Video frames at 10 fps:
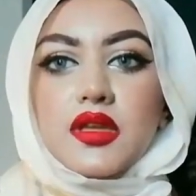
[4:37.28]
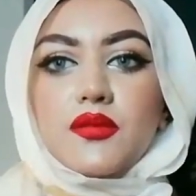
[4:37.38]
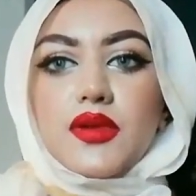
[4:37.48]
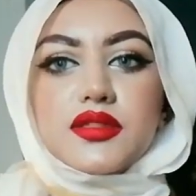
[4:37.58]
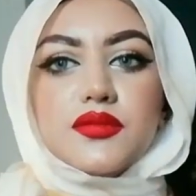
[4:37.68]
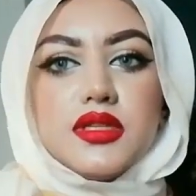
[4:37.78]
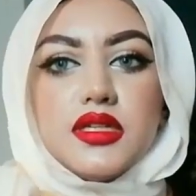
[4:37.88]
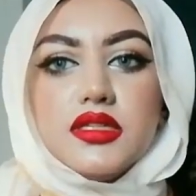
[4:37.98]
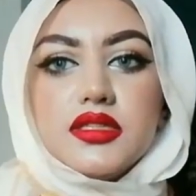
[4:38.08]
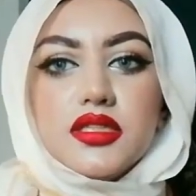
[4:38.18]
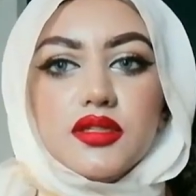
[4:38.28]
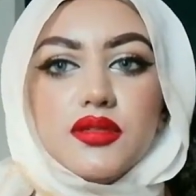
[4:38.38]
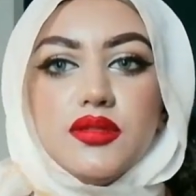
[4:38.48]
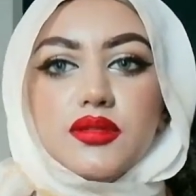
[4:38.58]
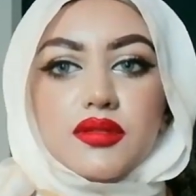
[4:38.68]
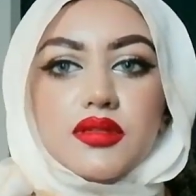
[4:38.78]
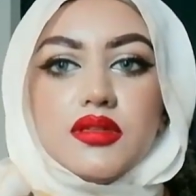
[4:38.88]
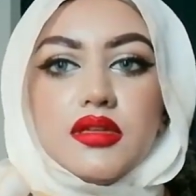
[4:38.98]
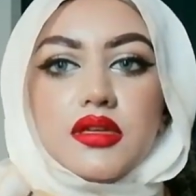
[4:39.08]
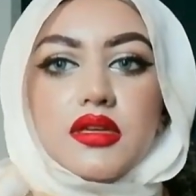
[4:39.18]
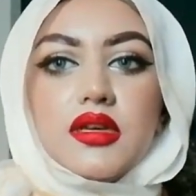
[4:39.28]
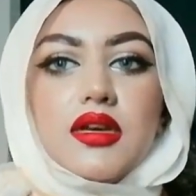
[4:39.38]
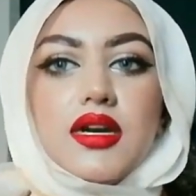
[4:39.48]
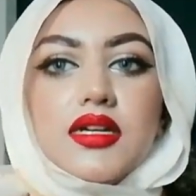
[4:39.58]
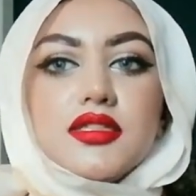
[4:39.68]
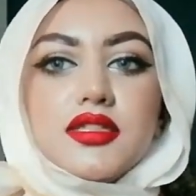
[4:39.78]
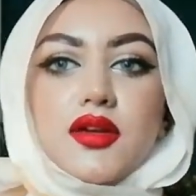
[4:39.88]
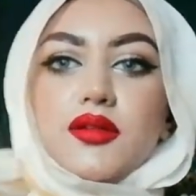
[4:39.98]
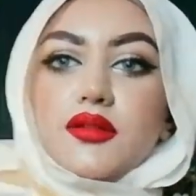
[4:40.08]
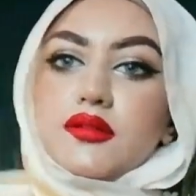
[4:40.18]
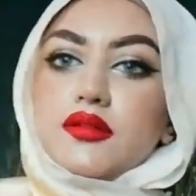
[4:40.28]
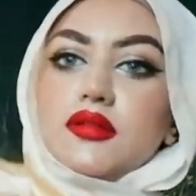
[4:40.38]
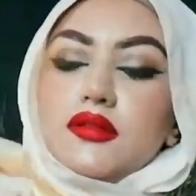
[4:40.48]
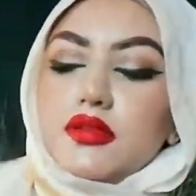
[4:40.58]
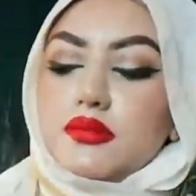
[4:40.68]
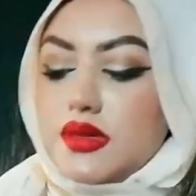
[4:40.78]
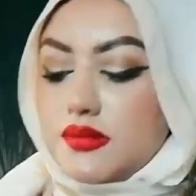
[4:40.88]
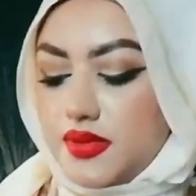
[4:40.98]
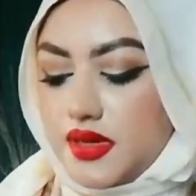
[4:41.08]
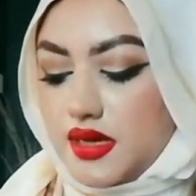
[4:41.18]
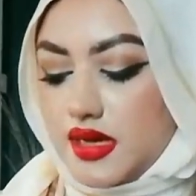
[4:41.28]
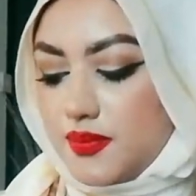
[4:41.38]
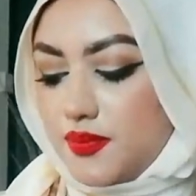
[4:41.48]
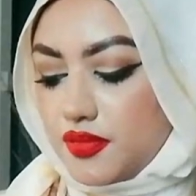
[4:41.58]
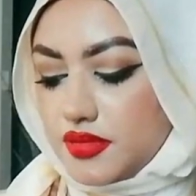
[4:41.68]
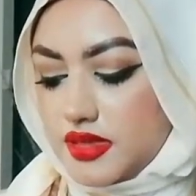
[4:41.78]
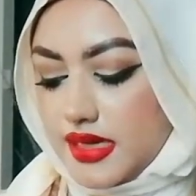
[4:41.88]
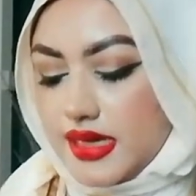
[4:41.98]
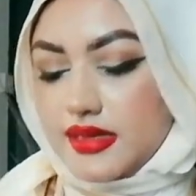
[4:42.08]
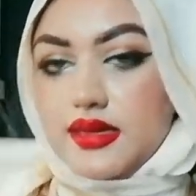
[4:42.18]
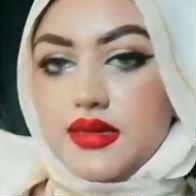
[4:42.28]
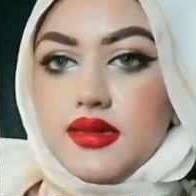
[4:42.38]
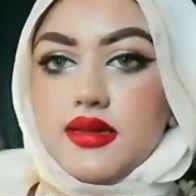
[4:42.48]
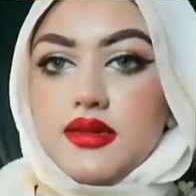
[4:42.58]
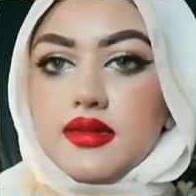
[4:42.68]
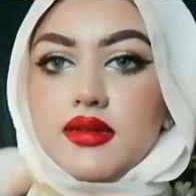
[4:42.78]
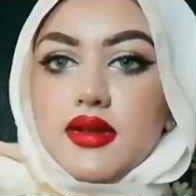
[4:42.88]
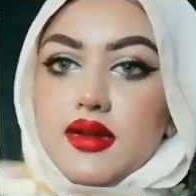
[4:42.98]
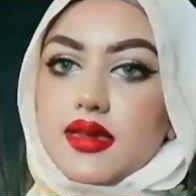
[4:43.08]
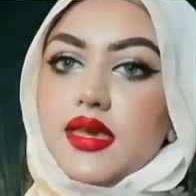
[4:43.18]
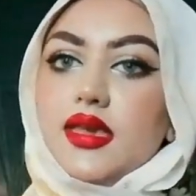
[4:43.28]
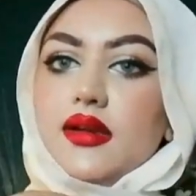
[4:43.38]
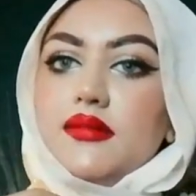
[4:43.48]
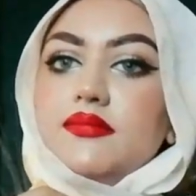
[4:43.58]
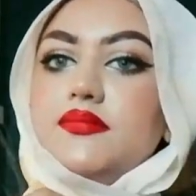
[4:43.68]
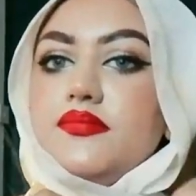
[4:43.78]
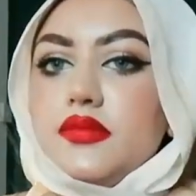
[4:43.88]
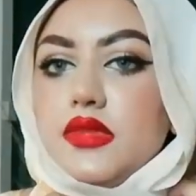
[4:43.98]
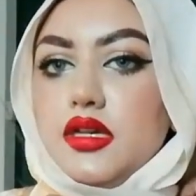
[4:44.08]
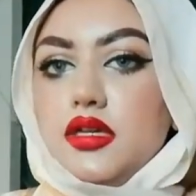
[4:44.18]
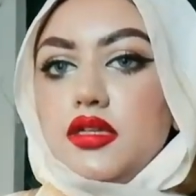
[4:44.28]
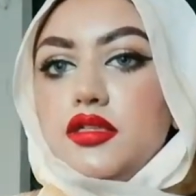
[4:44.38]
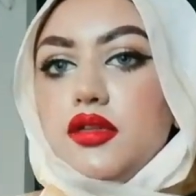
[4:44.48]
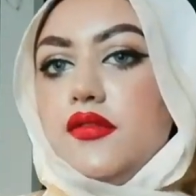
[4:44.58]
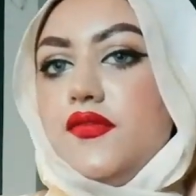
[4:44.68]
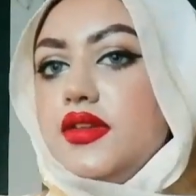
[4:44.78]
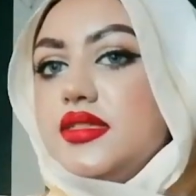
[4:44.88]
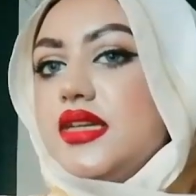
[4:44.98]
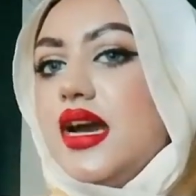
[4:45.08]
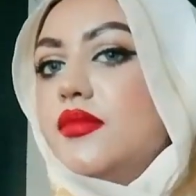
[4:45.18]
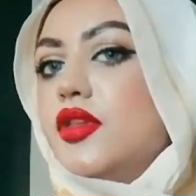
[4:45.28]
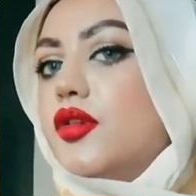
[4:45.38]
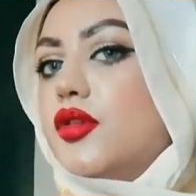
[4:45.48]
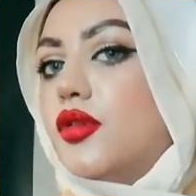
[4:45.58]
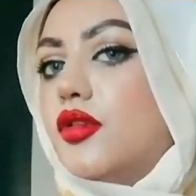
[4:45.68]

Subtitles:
what we're gonna do, so remember, I put that here. So the first time you